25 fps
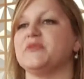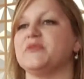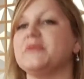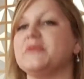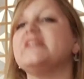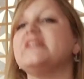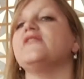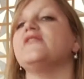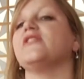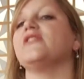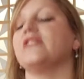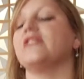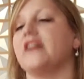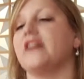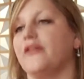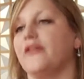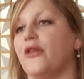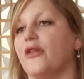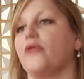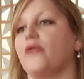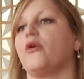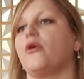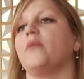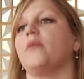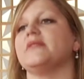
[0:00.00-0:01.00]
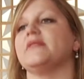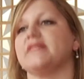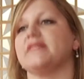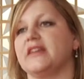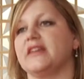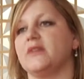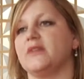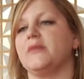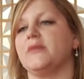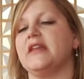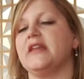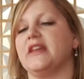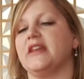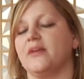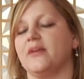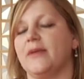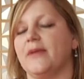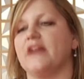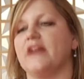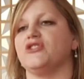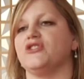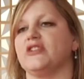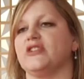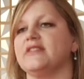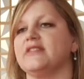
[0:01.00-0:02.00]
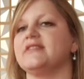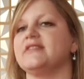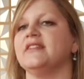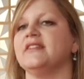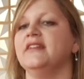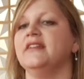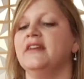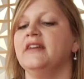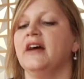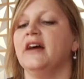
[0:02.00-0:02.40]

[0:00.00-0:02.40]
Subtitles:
specifically in the thrombocytopenic patients,